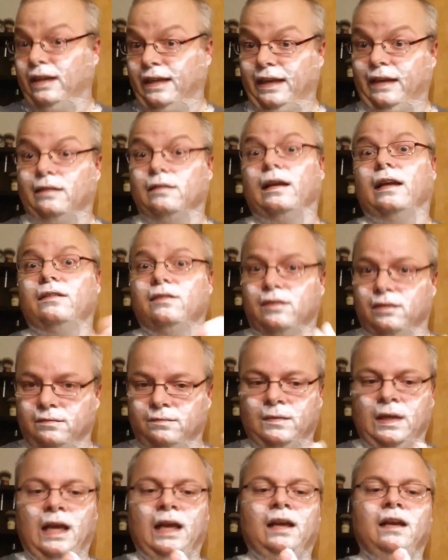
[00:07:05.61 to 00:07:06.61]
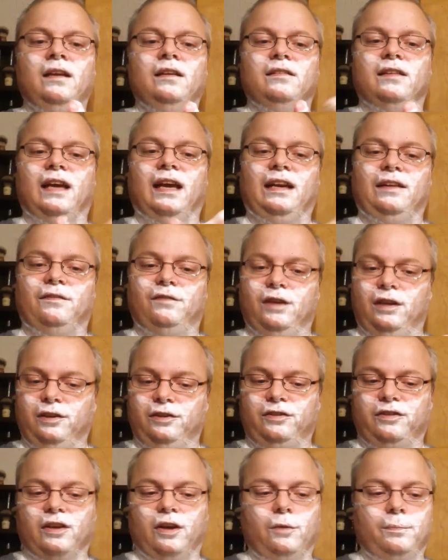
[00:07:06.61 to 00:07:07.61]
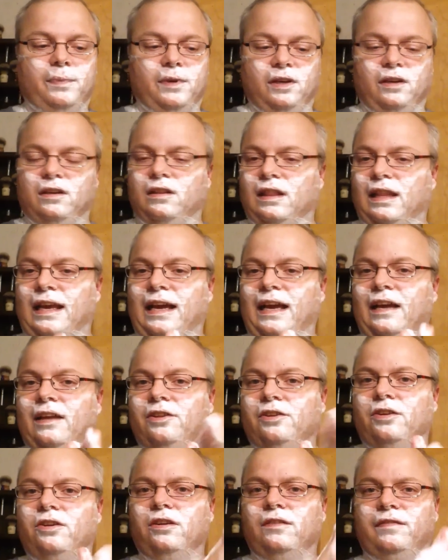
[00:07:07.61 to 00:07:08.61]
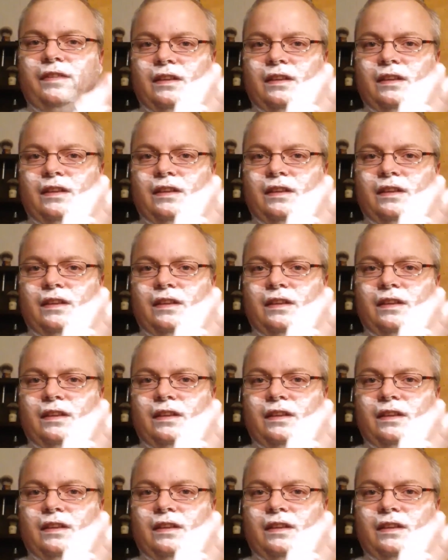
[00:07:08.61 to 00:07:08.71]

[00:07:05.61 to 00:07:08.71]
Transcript: Again, that's sign of a good soap and a good lather,